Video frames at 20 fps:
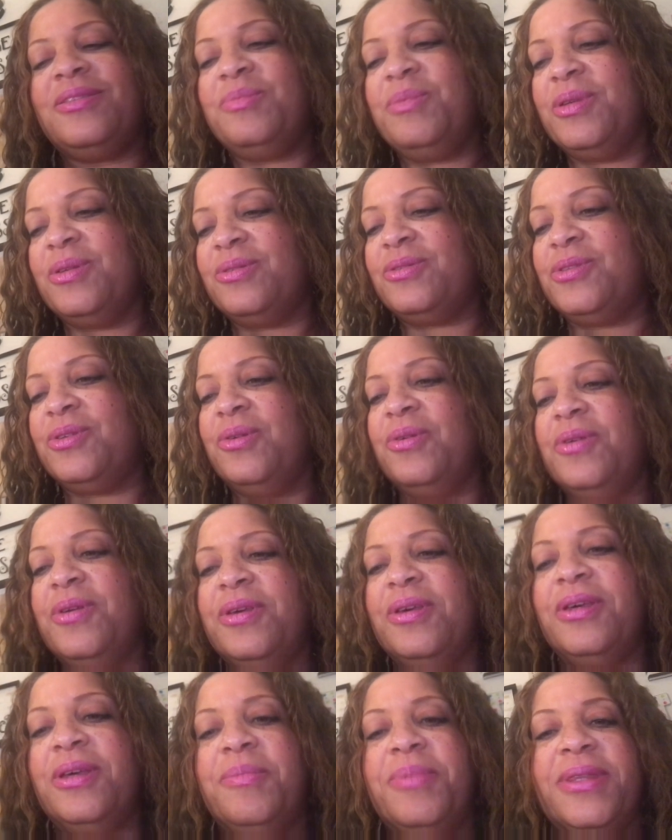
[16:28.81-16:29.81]
it smells so
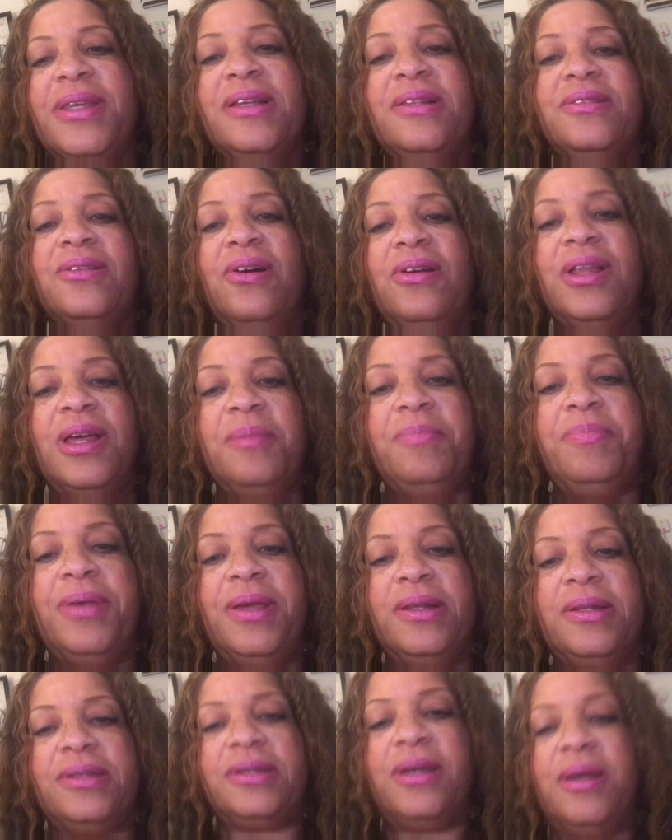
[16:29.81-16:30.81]
good. But that's all I
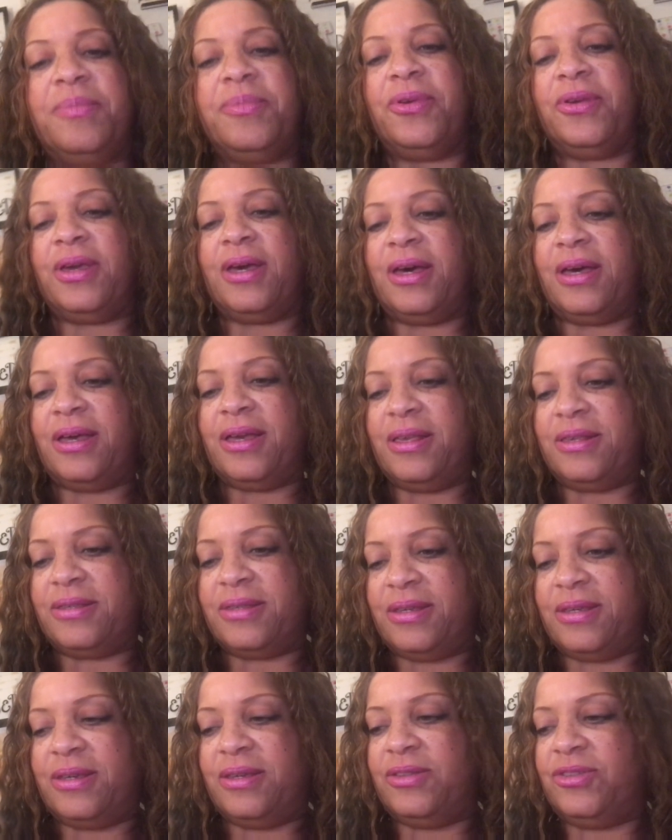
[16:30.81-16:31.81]
picked up, you
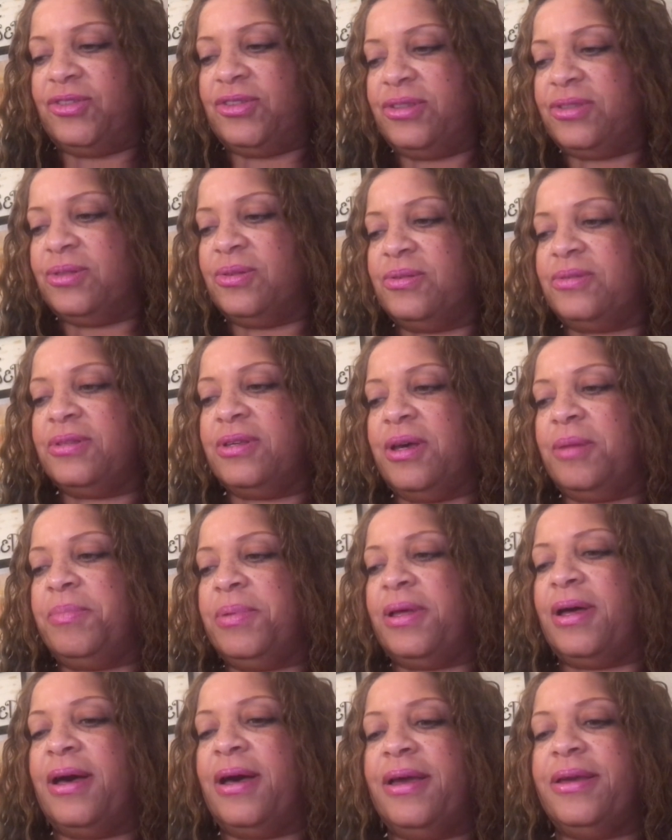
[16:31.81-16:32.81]
guys. Uh, just those
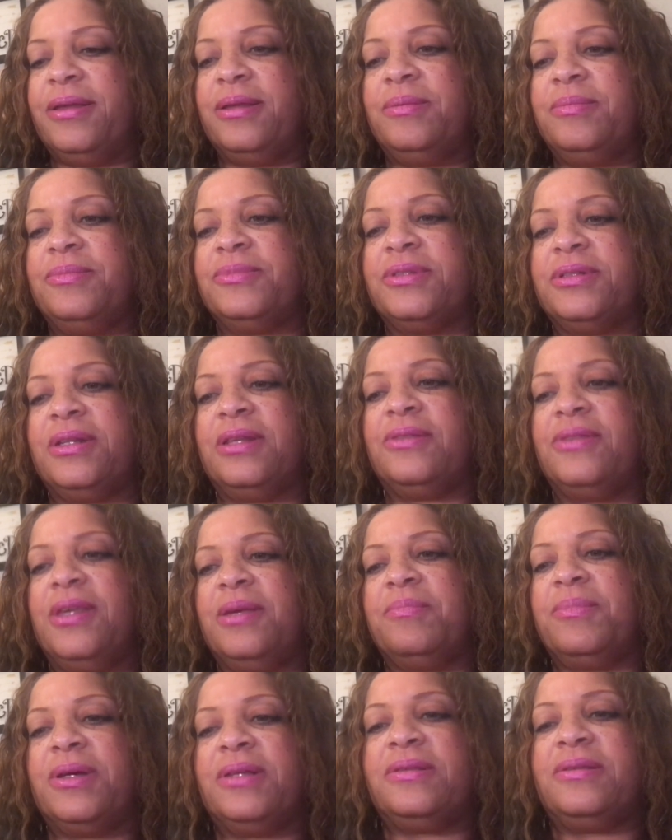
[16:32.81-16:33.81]
couple of items. And I
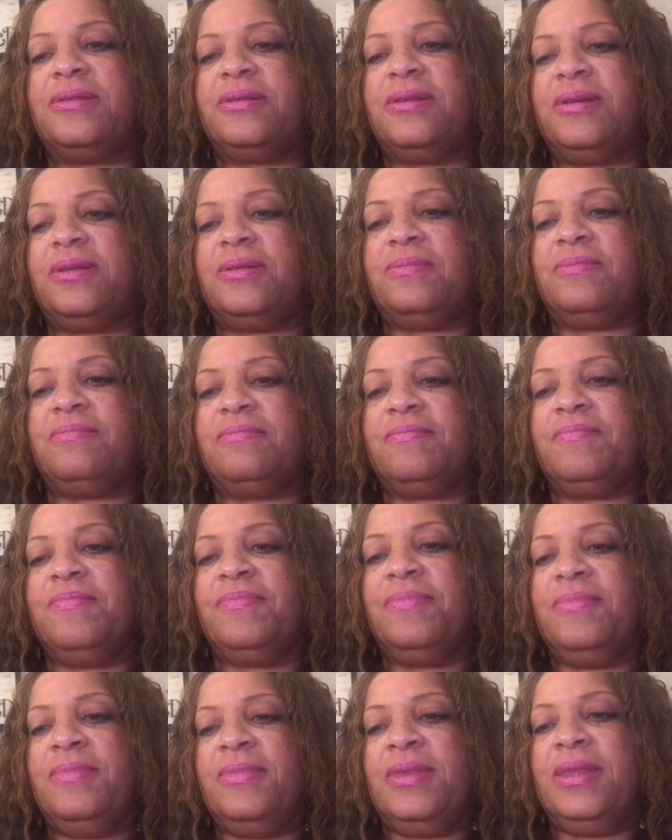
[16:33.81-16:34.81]
think my son,
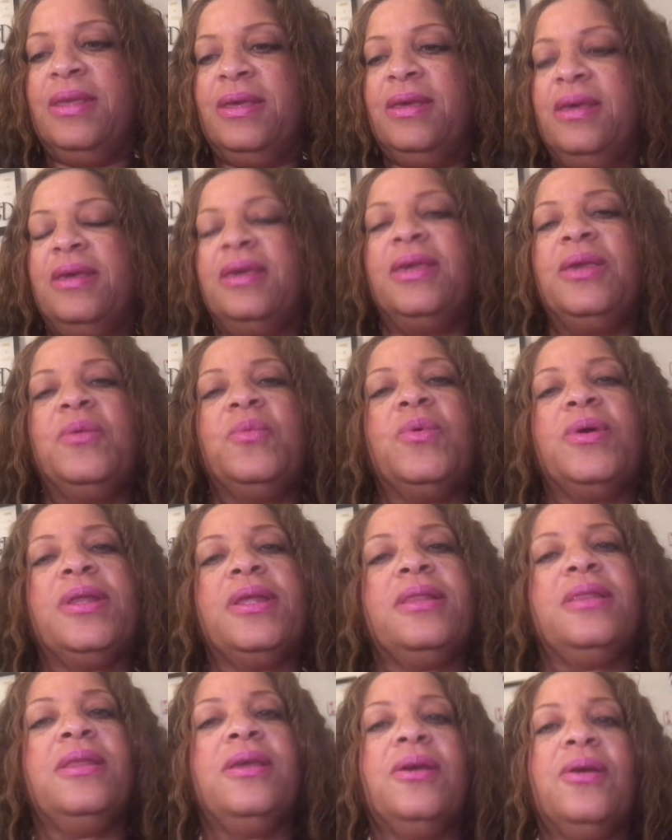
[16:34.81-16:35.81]
he went
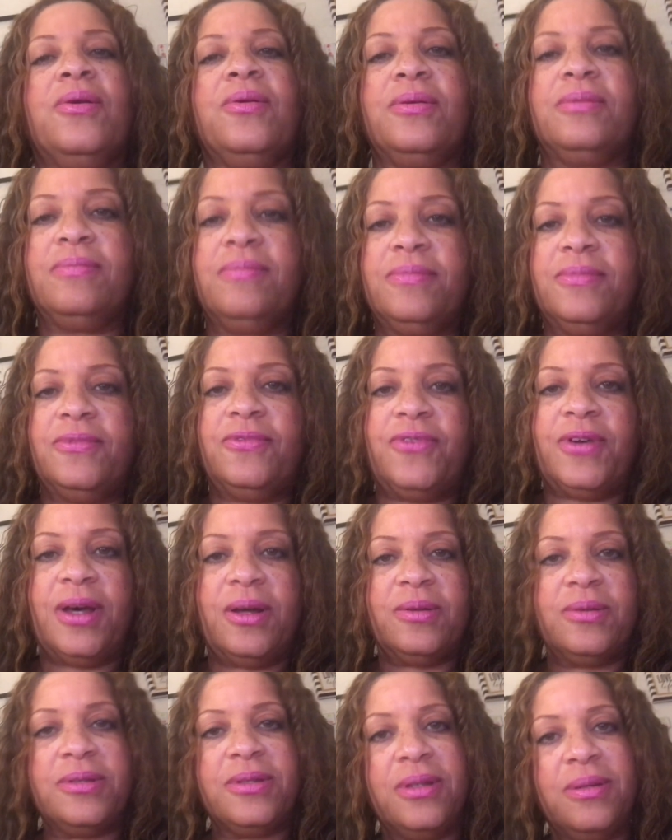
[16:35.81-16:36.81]
in there and
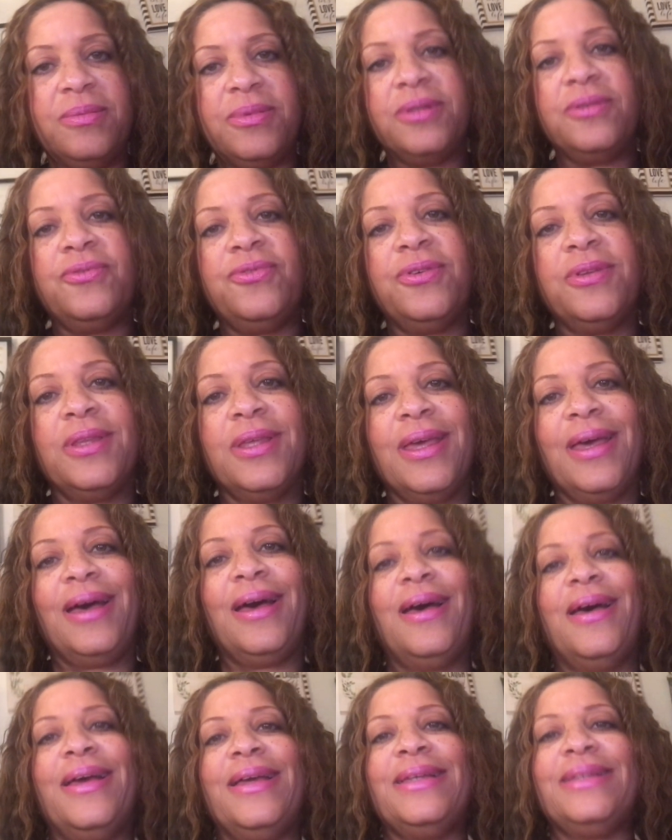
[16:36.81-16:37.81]
found something for the
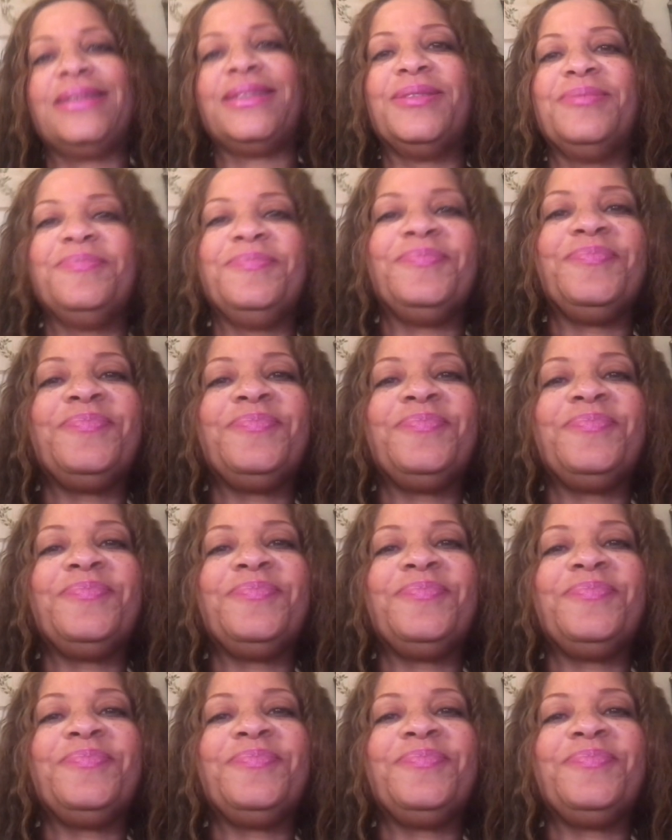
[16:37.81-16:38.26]
guys.